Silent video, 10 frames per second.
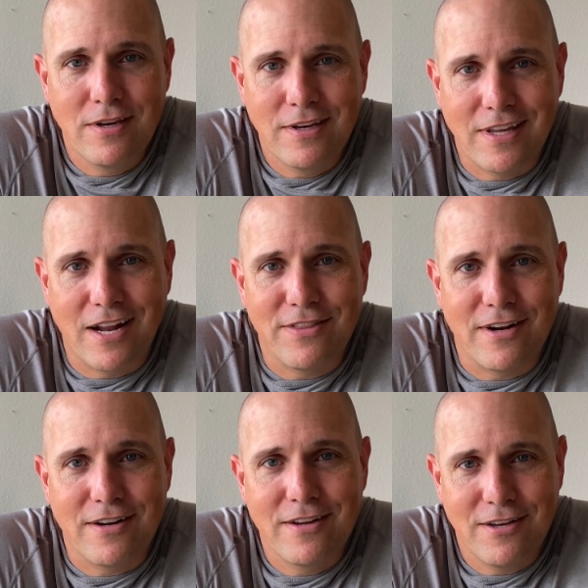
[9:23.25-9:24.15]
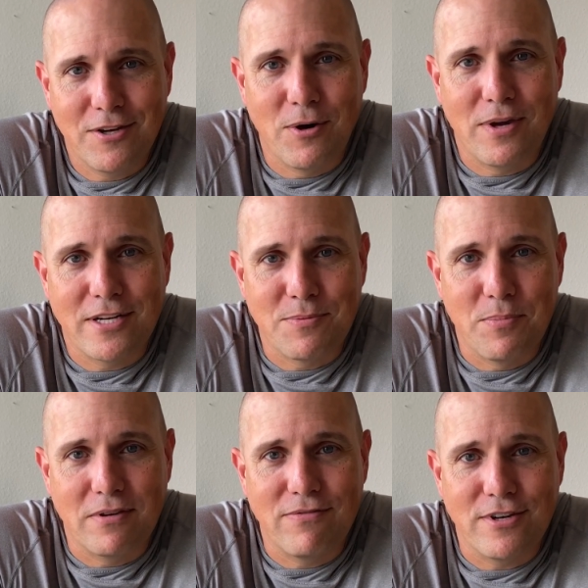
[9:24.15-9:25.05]
Get out there and go catch some big
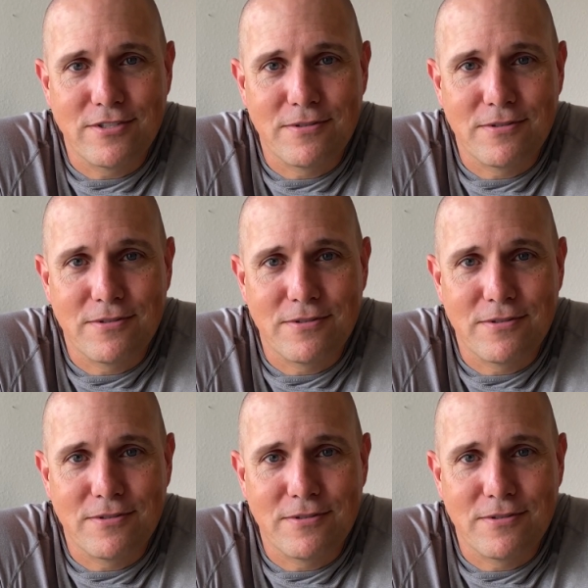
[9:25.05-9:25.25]
fish.